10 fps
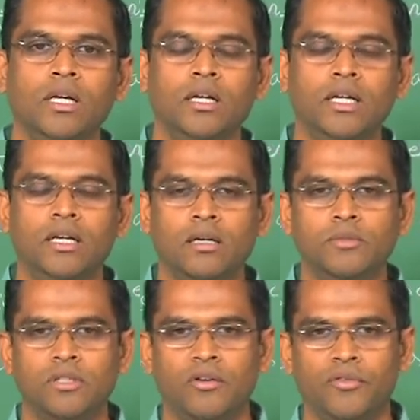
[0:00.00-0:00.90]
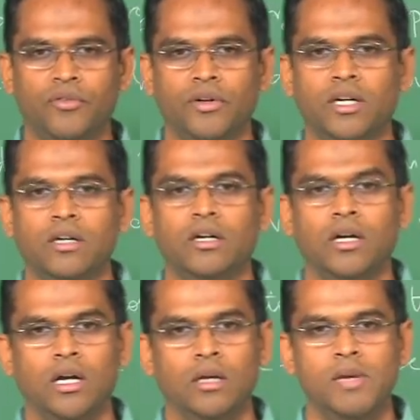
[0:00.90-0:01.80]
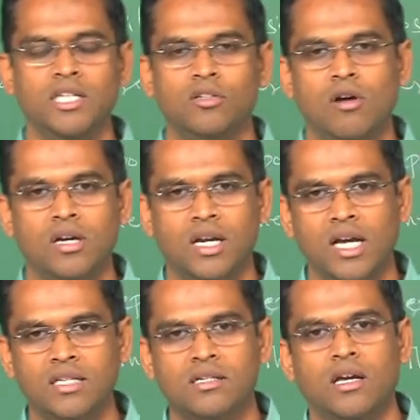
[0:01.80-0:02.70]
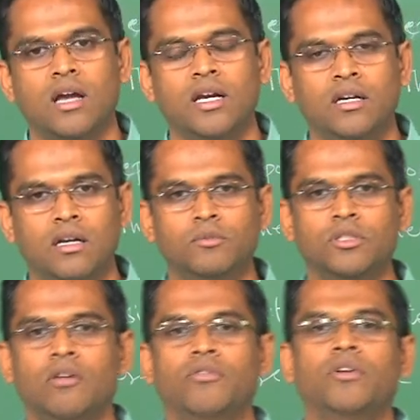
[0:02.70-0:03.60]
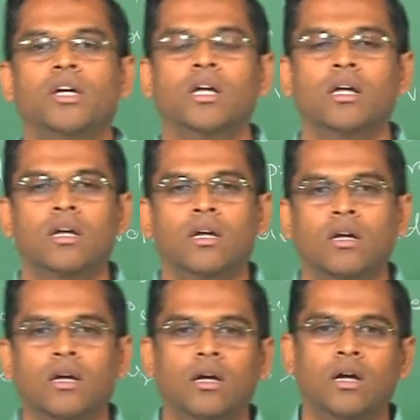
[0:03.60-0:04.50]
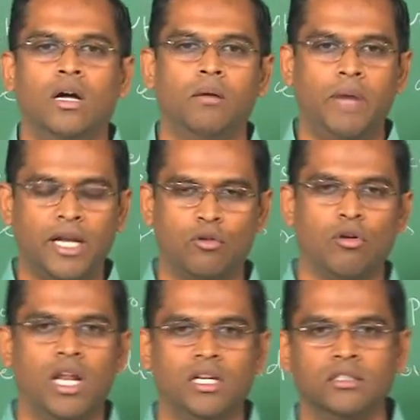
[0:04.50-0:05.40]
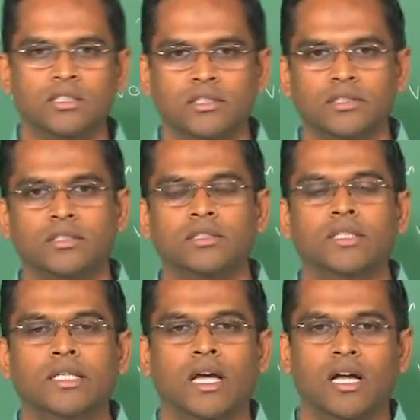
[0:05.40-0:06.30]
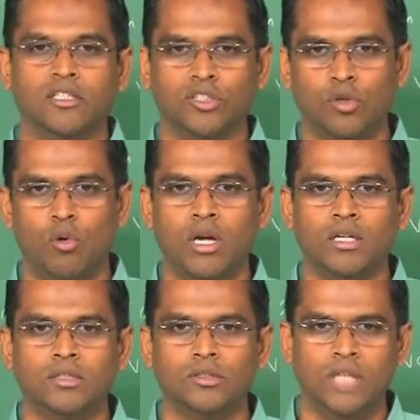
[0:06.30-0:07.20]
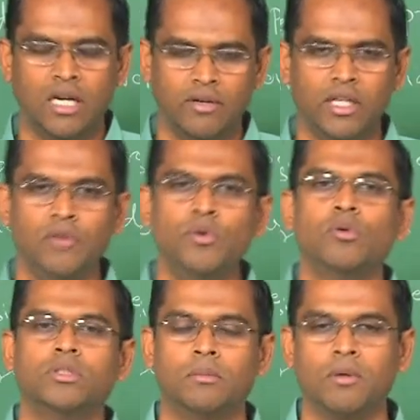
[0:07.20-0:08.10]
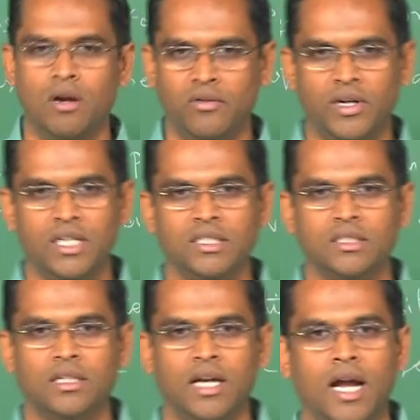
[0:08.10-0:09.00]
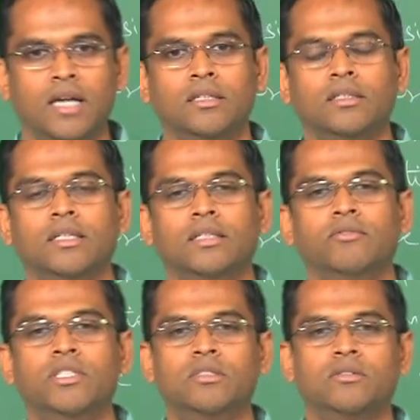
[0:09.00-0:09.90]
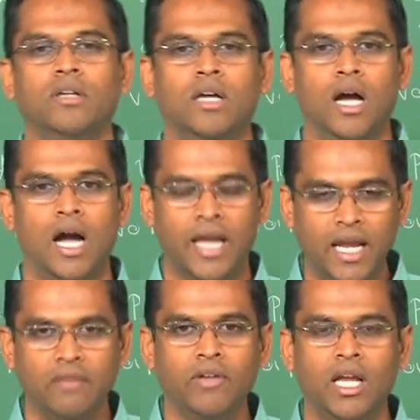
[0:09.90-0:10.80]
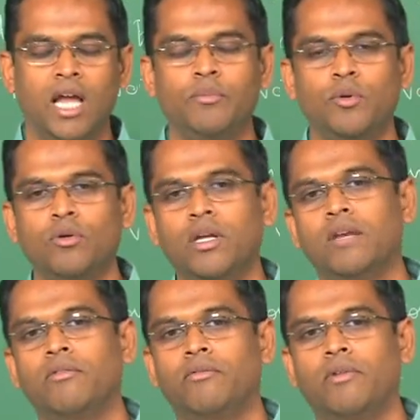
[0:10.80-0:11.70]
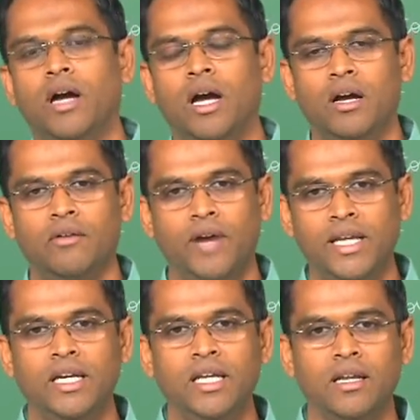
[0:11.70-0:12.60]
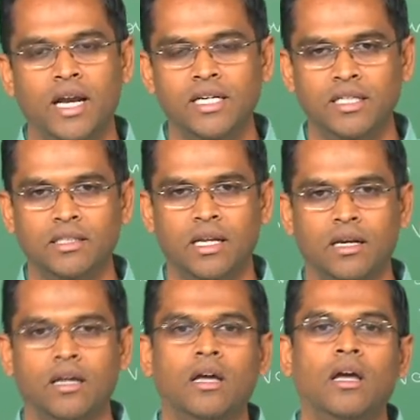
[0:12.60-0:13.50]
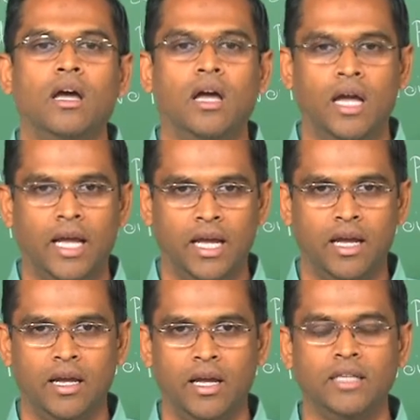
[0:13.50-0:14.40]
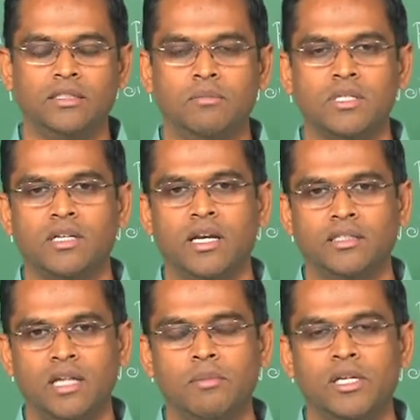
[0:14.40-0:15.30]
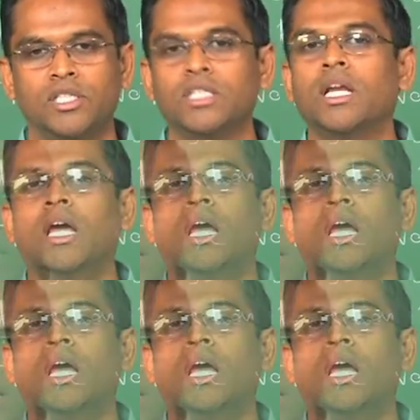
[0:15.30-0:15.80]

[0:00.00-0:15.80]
in terms of image contrast or in terms of microanalysis and so on. So, that will give you some confidence, and which again will help you in finally writing the end semester examination.